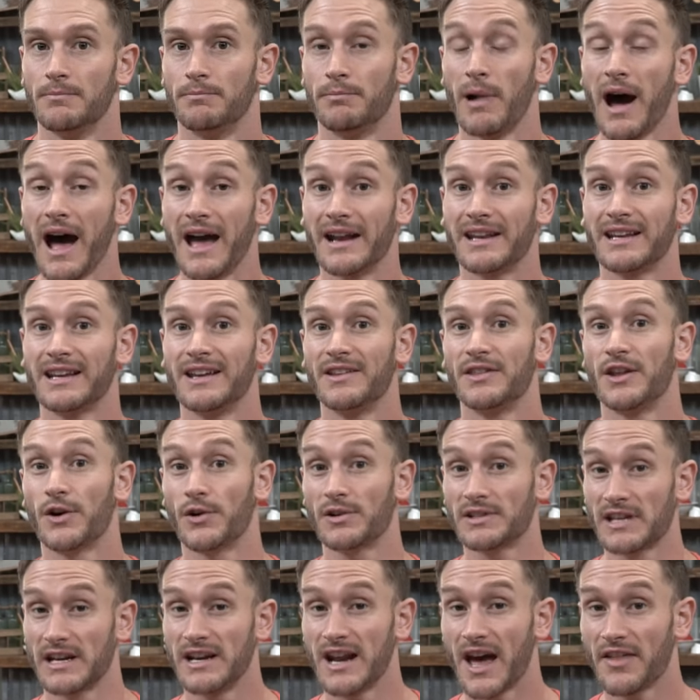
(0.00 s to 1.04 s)
But there
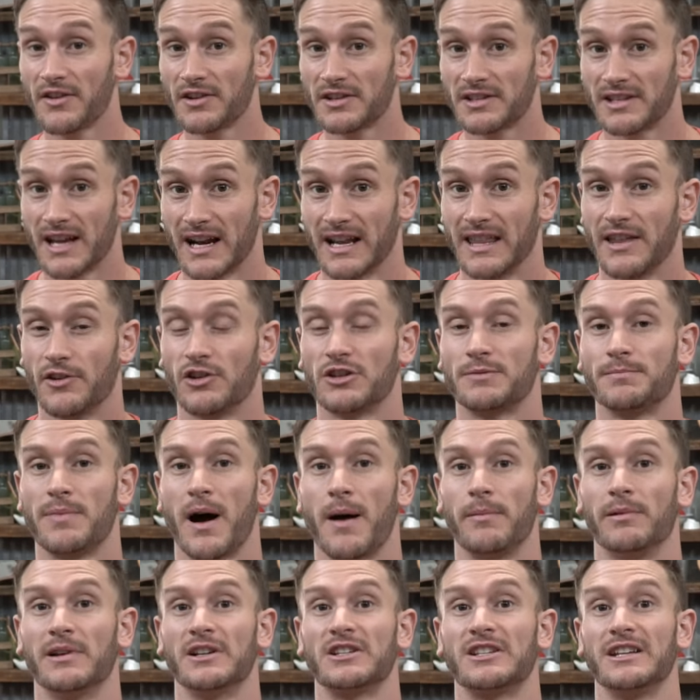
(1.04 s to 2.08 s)
was another study that was
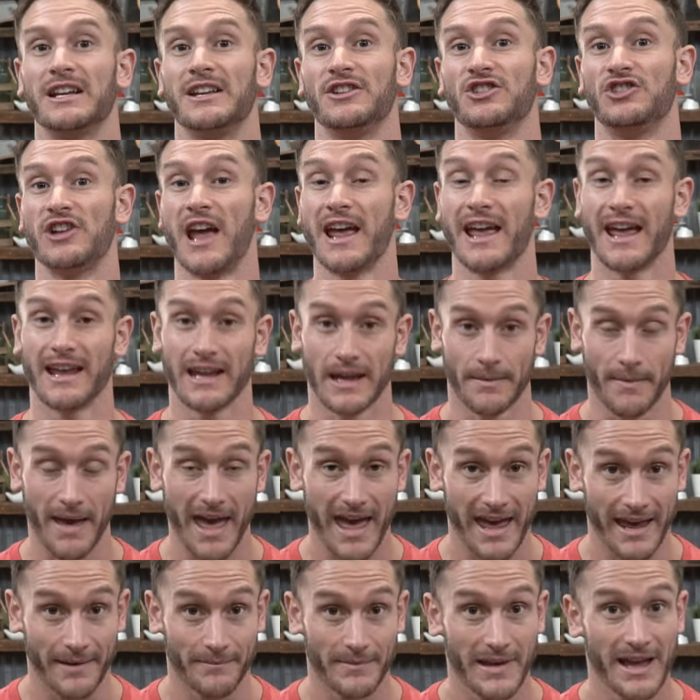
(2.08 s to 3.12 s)
published in
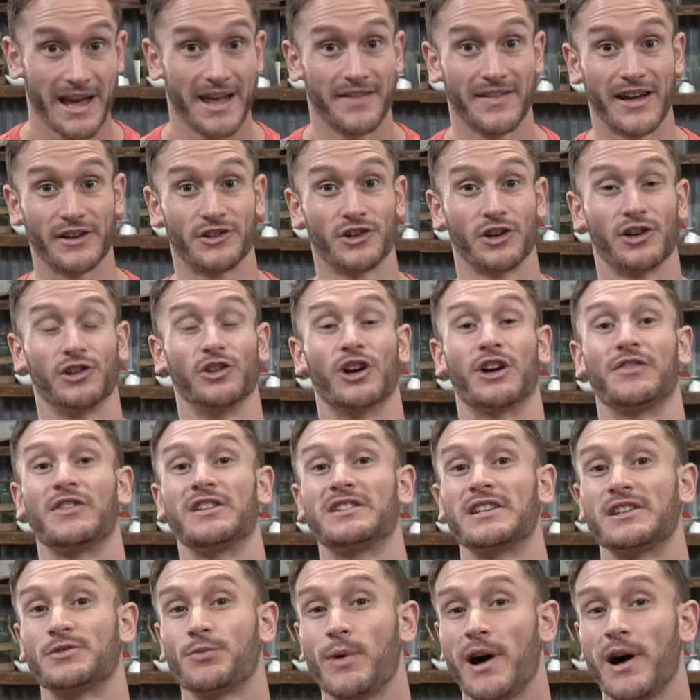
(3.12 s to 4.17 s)
JAMA that took a look at this as